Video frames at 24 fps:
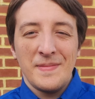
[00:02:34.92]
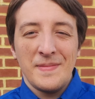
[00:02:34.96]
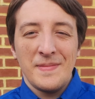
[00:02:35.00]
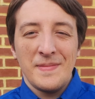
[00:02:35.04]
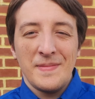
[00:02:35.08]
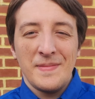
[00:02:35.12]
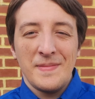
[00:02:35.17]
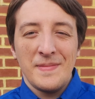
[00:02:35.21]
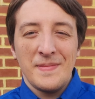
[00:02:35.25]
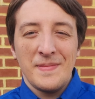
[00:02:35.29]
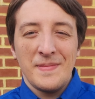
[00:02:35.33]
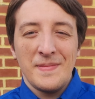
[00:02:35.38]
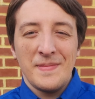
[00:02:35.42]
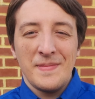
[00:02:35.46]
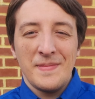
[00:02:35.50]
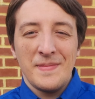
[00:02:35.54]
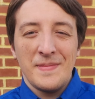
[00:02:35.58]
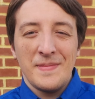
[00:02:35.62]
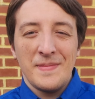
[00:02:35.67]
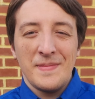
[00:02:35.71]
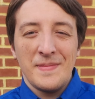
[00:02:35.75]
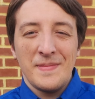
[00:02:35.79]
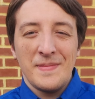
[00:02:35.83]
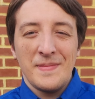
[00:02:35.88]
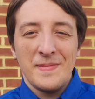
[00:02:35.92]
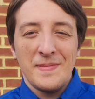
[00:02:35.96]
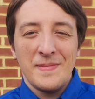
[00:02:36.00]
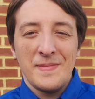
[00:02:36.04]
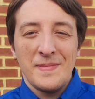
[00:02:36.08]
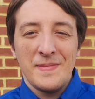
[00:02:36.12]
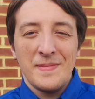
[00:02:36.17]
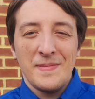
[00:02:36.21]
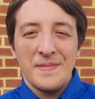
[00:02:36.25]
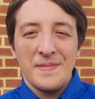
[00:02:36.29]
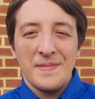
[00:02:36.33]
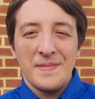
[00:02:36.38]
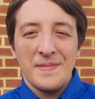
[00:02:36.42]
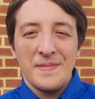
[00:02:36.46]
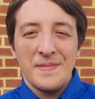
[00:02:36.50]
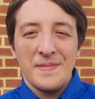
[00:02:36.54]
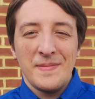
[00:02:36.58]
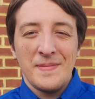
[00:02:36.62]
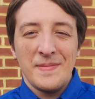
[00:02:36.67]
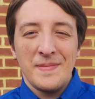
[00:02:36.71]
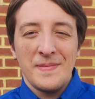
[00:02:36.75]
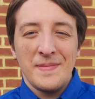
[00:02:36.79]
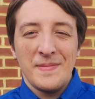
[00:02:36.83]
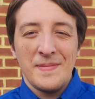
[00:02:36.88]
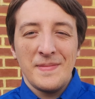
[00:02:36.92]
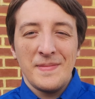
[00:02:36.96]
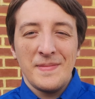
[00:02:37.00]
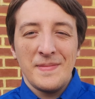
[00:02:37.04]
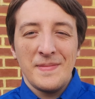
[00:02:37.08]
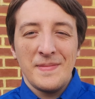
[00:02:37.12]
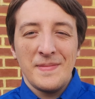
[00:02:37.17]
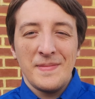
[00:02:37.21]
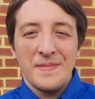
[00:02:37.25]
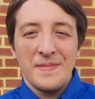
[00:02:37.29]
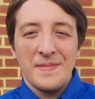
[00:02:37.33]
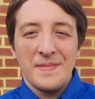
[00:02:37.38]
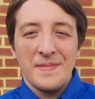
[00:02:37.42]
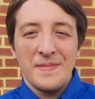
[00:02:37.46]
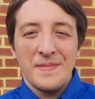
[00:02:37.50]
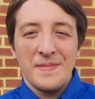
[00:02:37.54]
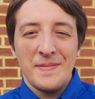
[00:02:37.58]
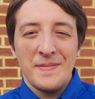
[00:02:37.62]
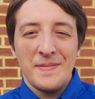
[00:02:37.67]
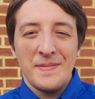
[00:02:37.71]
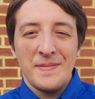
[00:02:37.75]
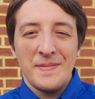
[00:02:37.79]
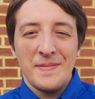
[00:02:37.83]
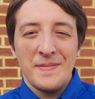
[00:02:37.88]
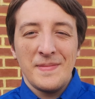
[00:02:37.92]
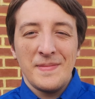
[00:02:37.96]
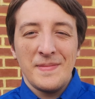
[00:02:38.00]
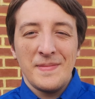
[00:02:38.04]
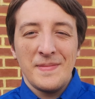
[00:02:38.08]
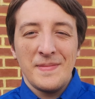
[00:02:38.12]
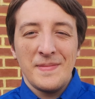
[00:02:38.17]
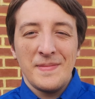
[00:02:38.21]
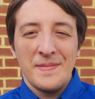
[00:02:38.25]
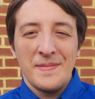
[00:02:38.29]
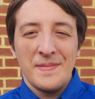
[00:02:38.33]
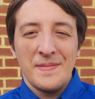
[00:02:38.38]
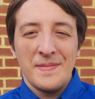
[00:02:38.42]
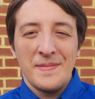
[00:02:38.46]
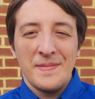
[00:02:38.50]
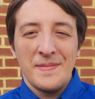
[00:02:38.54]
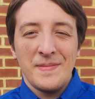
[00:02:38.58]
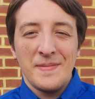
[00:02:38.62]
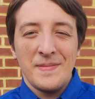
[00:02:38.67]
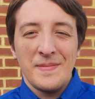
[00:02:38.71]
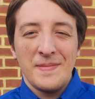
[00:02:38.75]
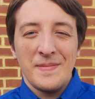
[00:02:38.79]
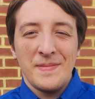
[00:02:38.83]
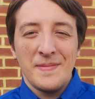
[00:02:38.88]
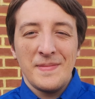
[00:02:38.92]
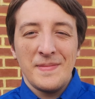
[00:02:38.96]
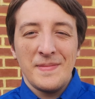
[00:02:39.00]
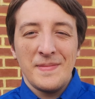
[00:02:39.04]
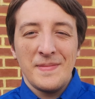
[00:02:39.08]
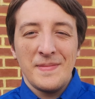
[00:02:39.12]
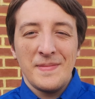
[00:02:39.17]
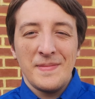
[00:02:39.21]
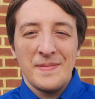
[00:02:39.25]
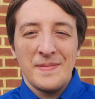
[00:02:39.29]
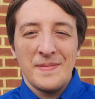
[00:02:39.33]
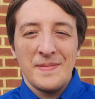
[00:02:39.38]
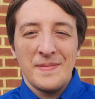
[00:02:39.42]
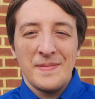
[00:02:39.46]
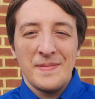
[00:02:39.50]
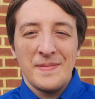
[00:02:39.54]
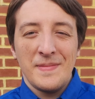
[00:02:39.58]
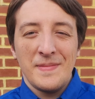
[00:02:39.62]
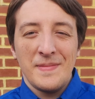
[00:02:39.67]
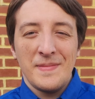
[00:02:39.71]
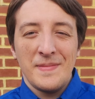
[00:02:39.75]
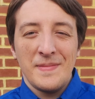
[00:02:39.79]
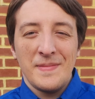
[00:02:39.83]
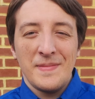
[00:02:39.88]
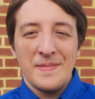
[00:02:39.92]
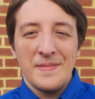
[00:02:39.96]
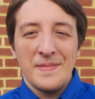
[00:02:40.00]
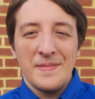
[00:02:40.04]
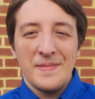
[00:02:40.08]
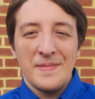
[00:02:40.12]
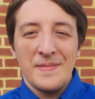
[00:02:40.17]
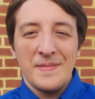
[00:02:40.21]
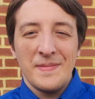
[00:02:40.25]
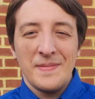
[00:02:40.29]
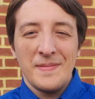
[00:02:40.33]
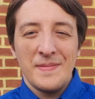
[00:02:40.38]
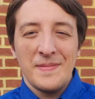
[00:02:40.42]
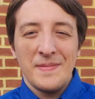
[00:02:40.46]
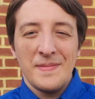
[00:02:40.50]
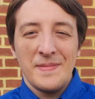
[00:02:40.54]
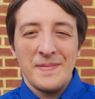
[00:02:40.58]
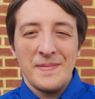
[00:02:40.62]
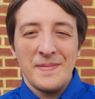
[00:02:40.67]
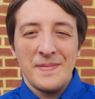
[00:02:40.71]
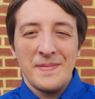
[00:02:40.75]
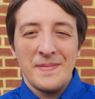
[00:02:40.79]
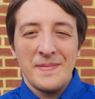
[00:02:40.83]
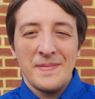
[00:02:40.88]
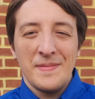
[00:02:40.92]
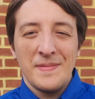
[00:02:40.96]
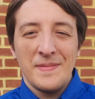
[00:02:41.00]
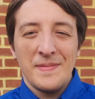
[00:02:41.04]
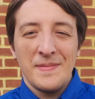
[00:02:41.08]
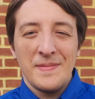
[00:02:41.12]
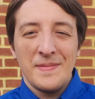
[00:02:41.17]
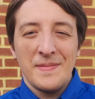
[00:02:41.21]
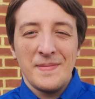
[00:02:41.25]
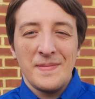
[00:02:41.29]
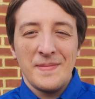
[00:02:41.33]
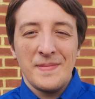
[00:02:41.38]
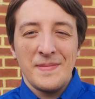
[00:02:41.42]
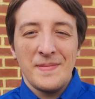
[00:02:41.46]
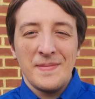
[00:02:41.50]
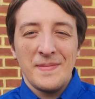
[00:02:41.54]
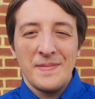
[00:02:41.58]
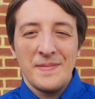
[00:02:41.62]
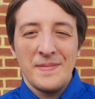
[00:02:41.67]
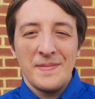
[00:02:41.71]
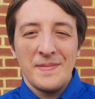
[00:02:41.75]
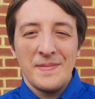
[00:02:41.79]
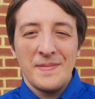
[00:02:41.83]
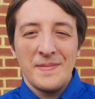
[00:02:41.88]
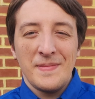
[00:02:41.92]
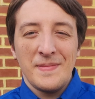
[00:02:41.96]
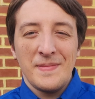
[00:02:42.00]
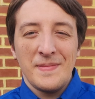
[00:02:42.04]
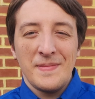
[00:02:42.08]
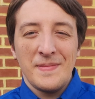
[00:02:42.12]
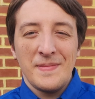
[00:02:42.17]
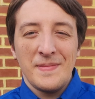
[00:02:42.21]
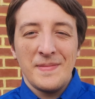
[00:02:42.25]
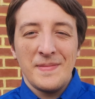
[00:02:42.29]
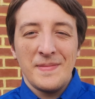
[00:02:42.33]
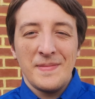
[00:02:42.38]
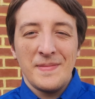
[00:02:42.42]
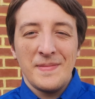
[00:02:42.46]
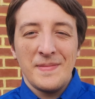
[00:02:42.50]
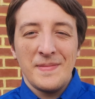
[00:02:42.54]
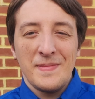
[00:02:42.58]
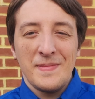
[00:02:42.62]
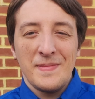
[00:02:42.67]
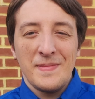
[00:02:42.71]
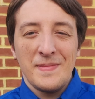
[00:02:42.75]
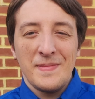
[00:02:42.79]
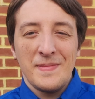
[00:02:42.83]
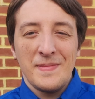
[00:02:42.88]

This is a still picture; no speech is visible.